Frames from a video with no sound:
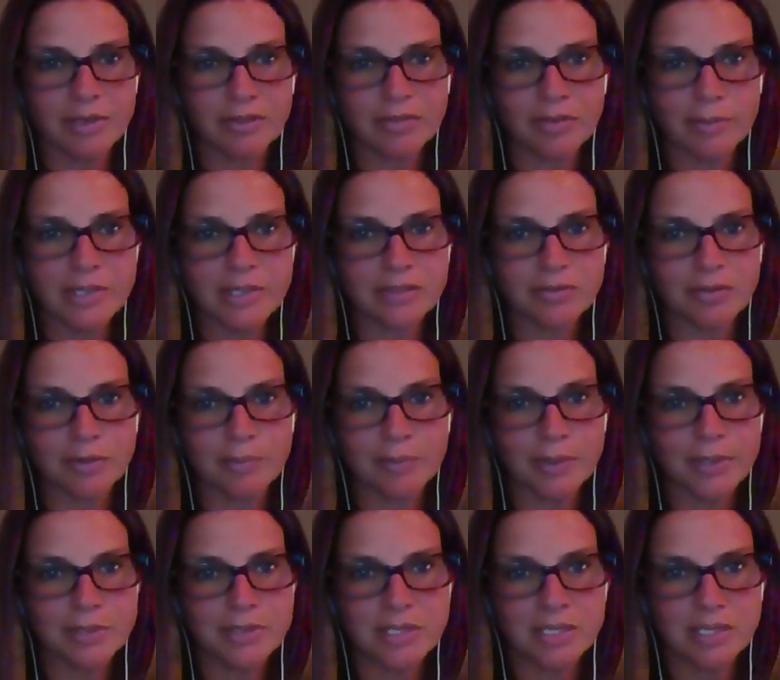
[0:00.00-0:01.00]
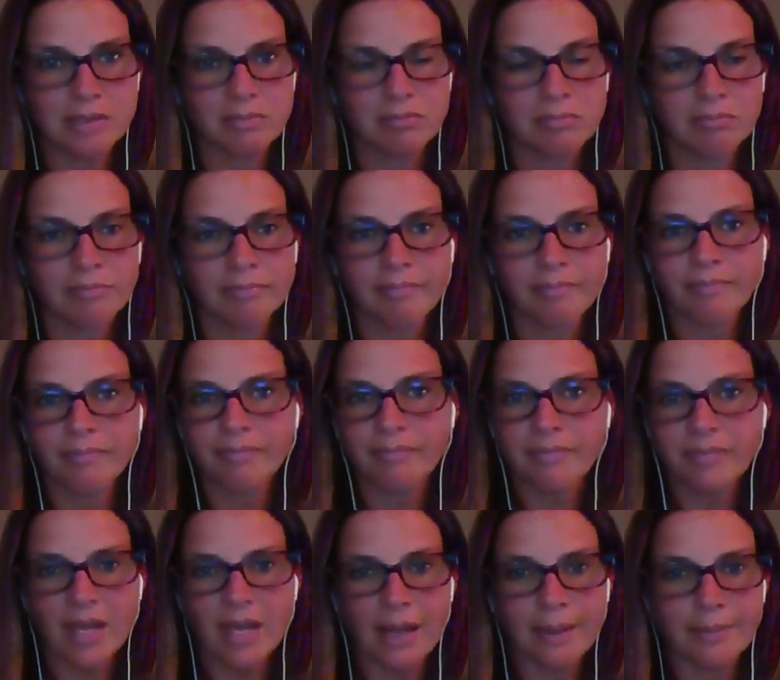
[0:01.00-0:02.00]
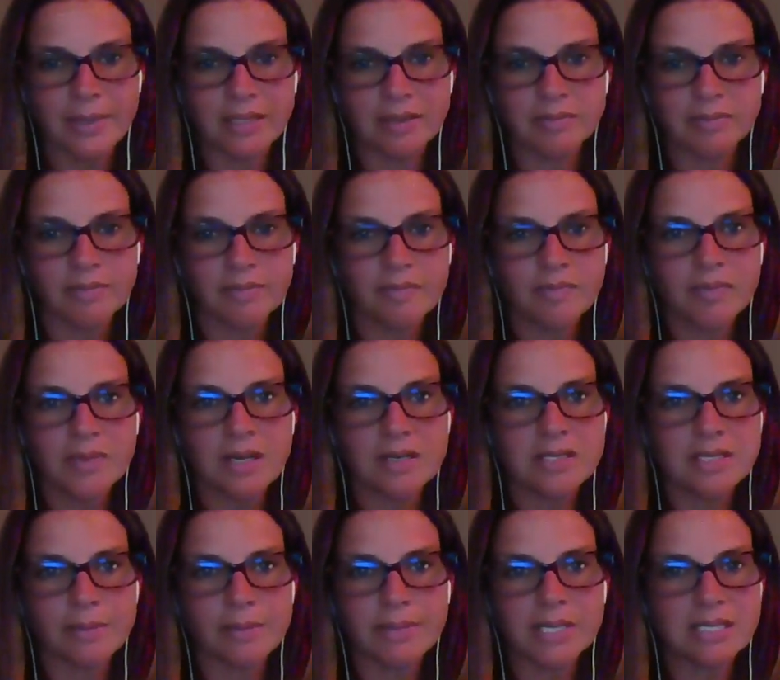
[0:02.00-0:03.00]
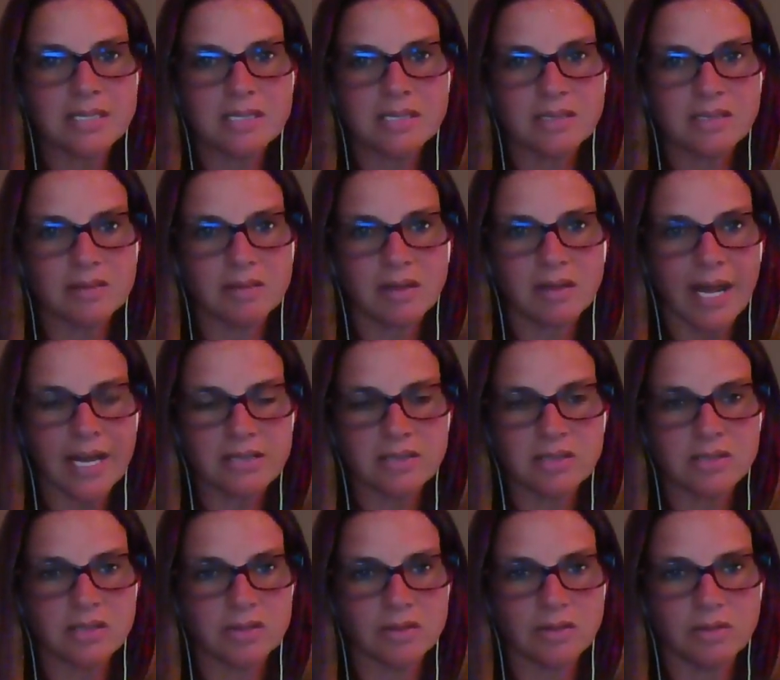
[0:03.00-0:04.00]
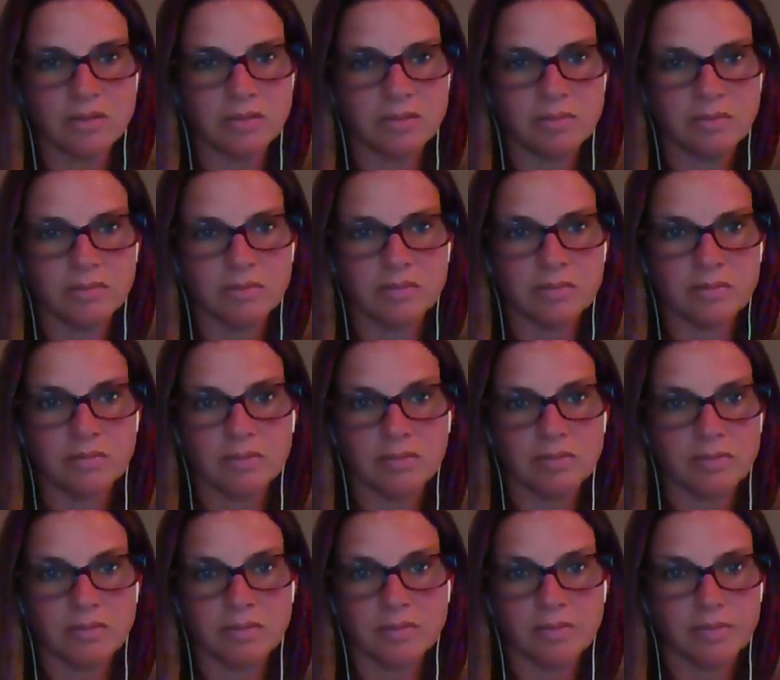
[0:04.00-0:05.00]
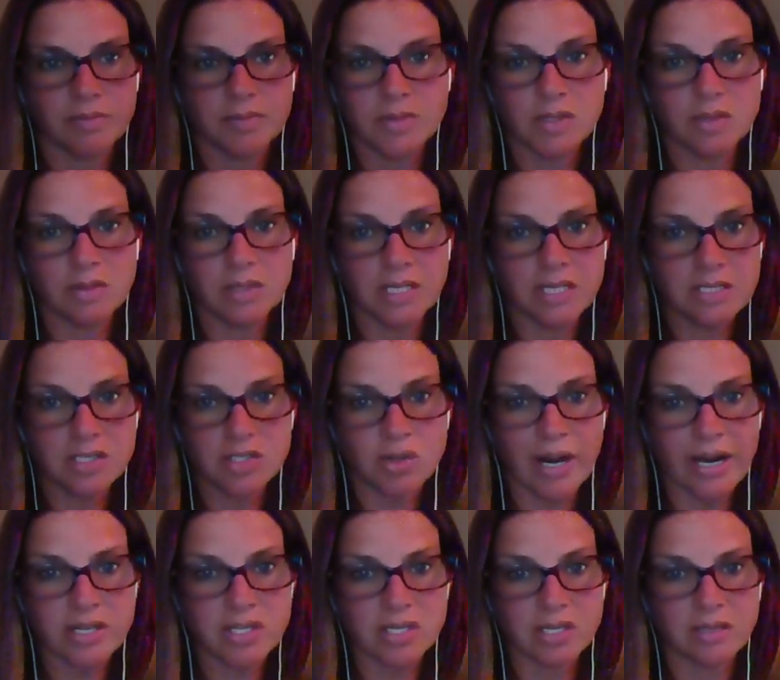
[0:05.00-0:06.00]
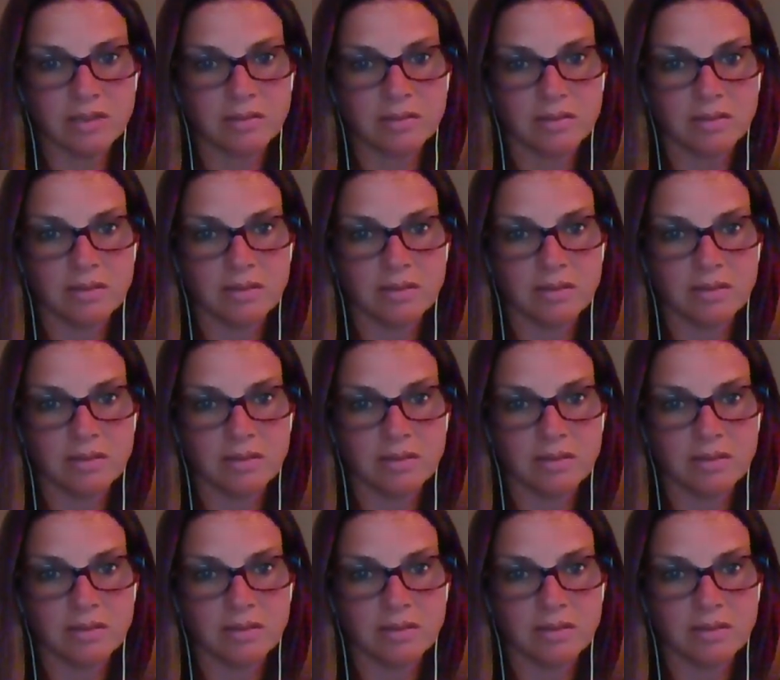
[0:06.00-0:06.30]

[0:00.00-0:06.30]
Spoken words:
from a different person, I mean, somebody still has to do the extraction.